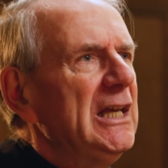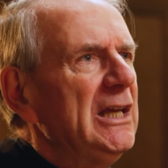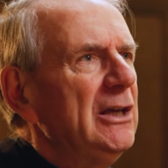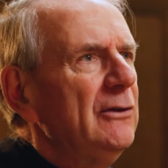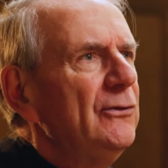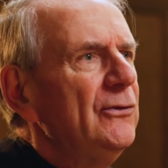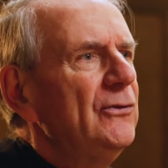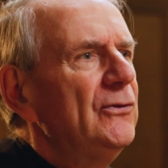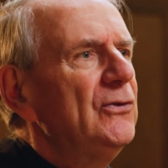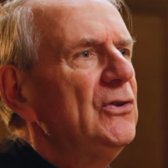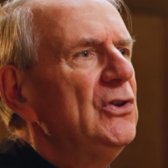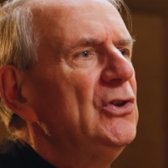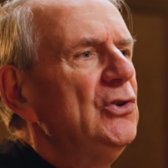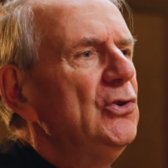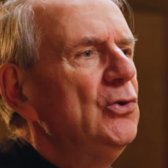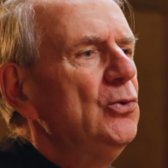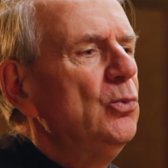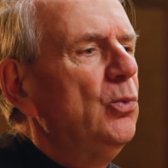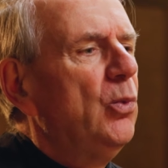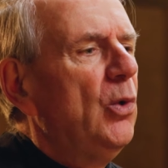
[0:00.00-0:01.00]
if
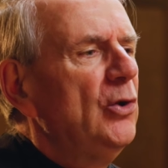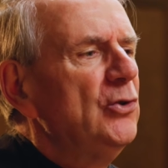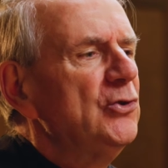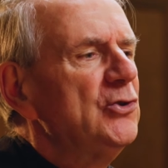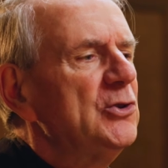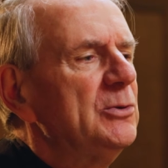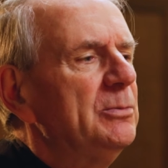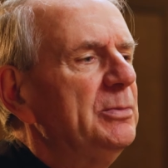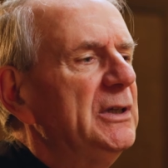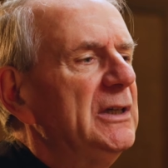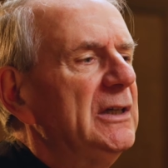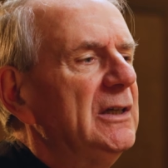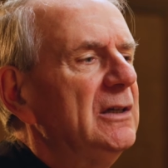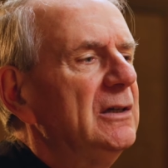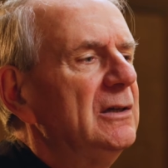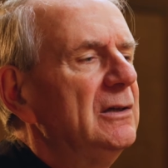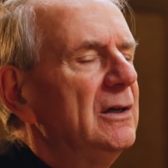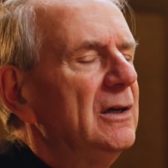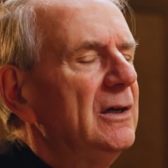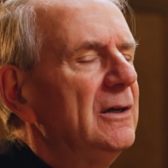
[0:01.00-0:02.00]
you want to
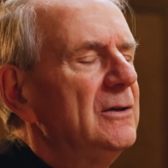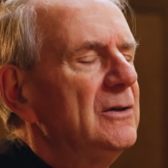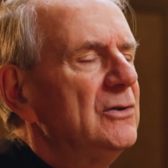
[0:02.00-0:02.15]
be